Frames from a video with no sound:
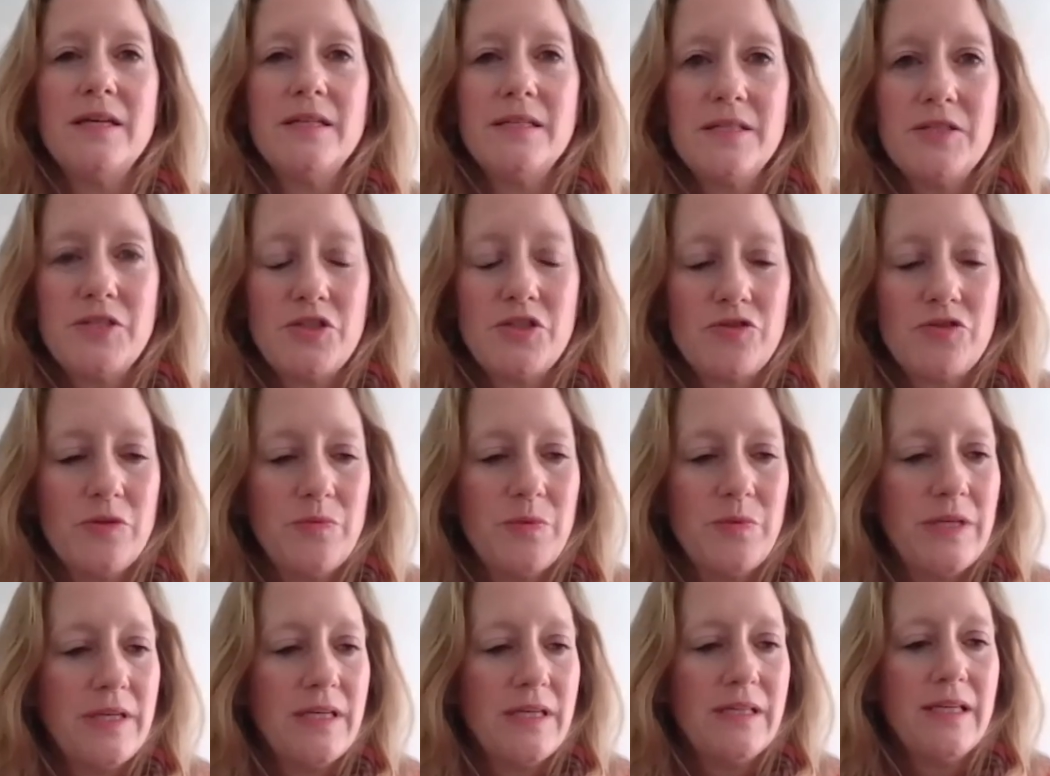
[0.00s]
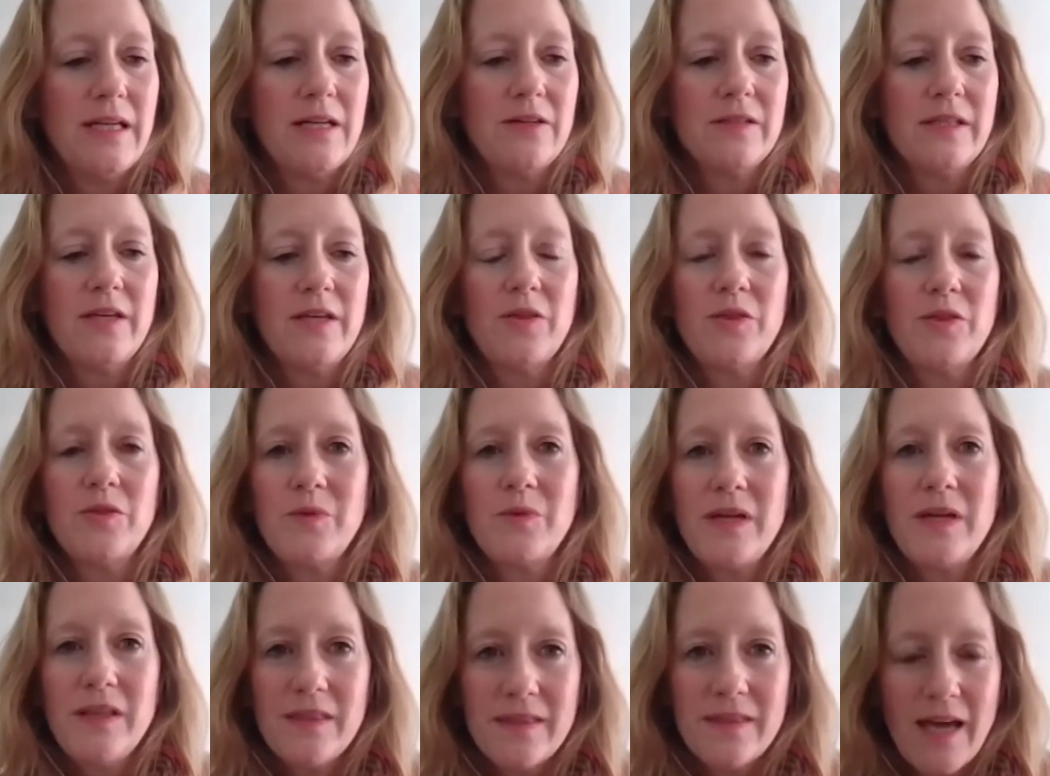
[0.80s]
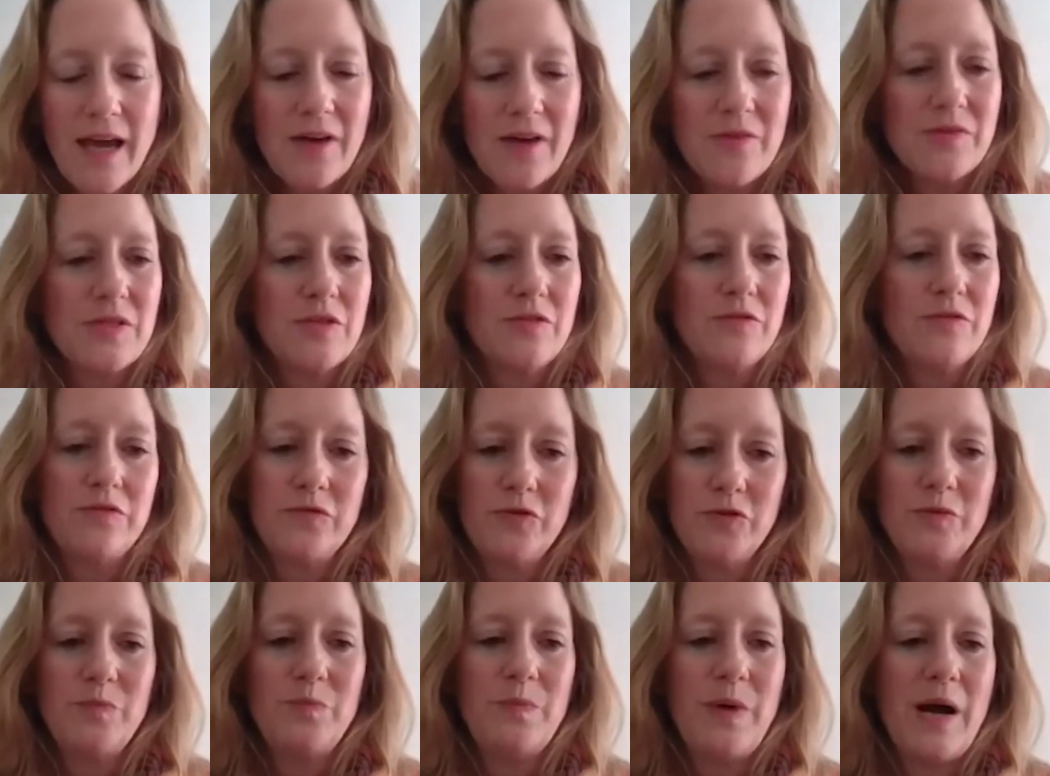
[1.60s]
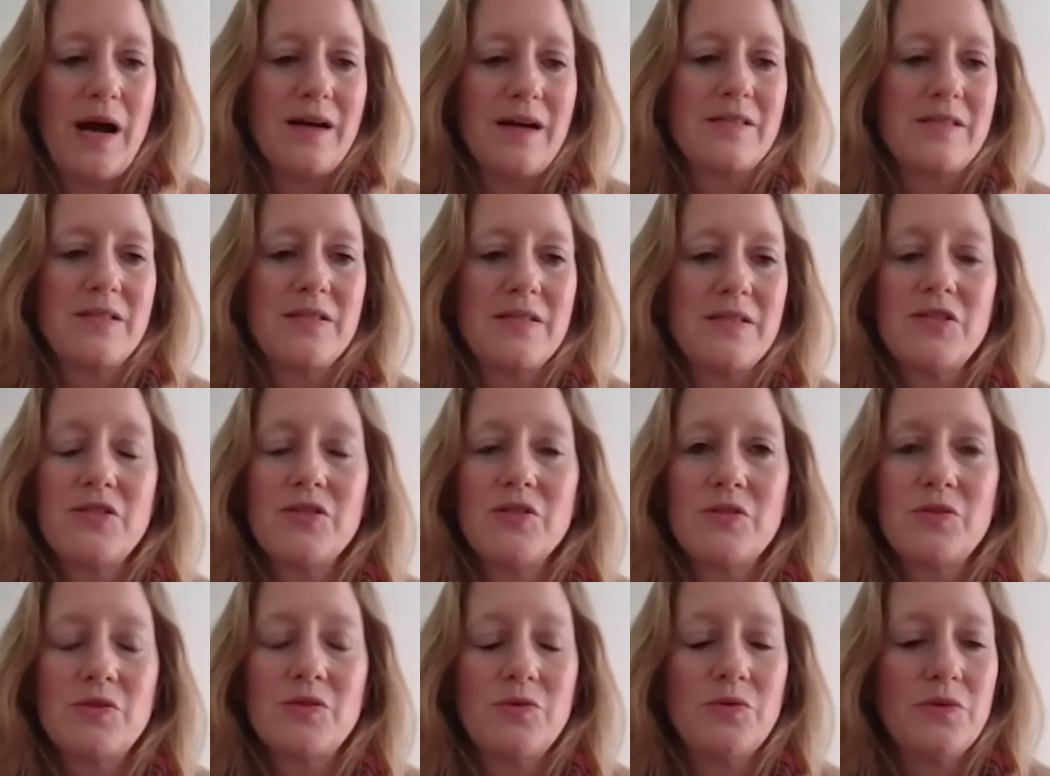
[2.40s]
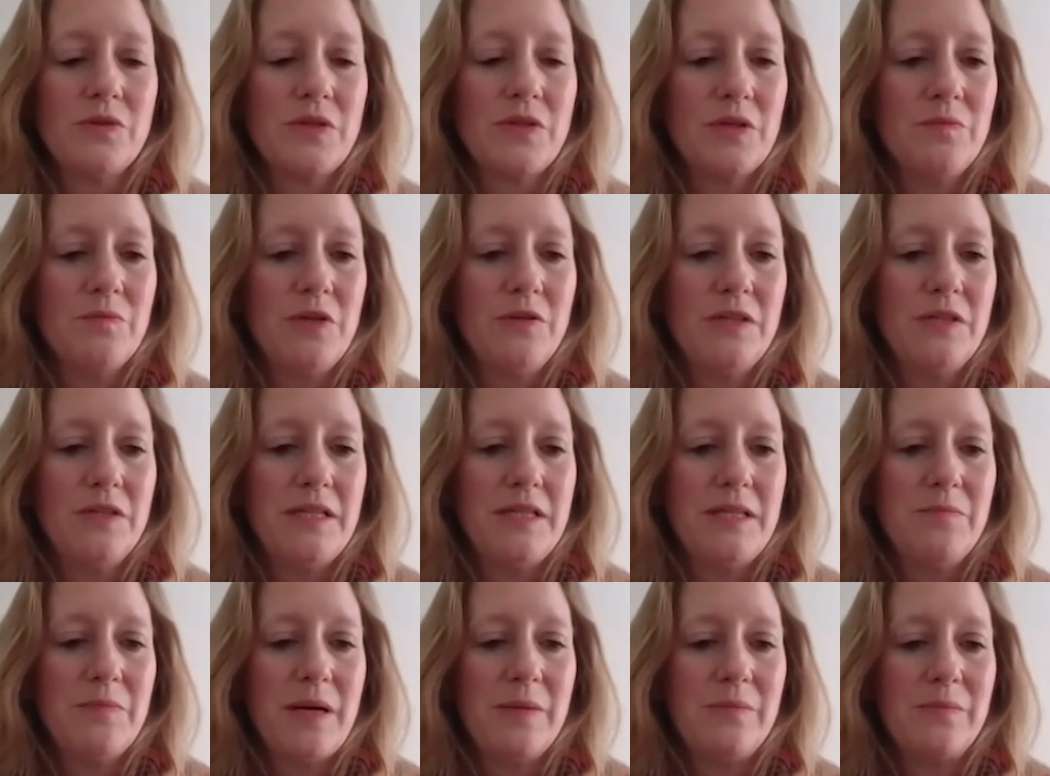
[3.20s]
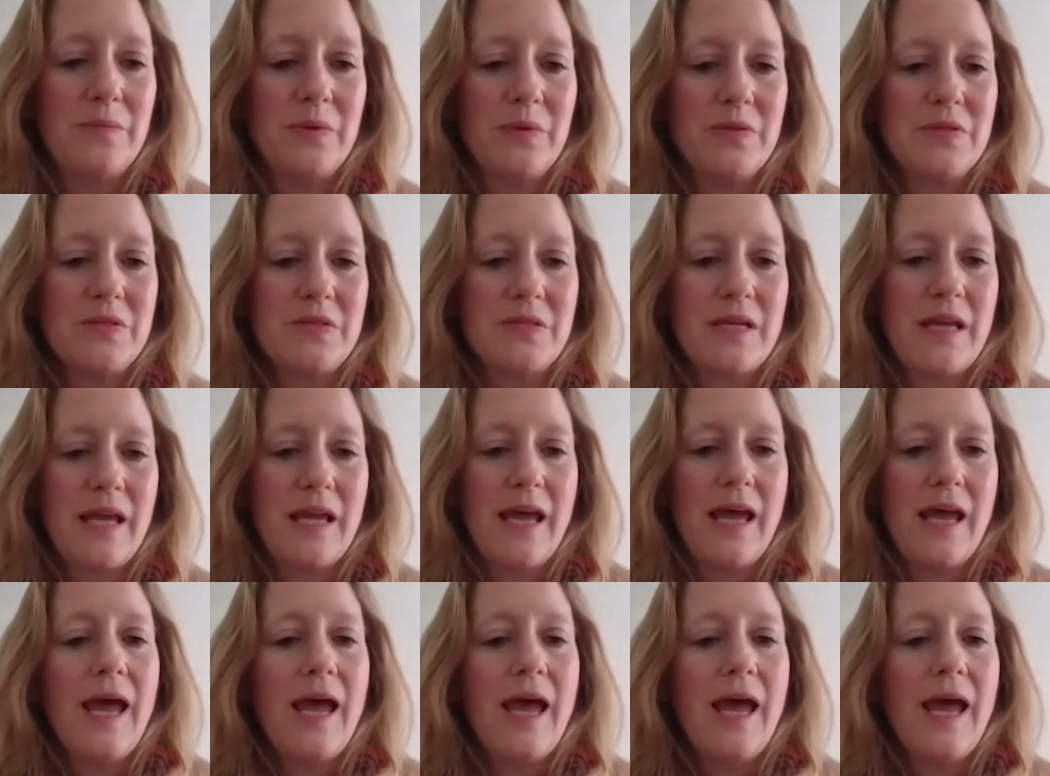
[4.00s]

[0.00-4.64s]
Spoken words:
distributing nearly 3,000 food boxes to school community members,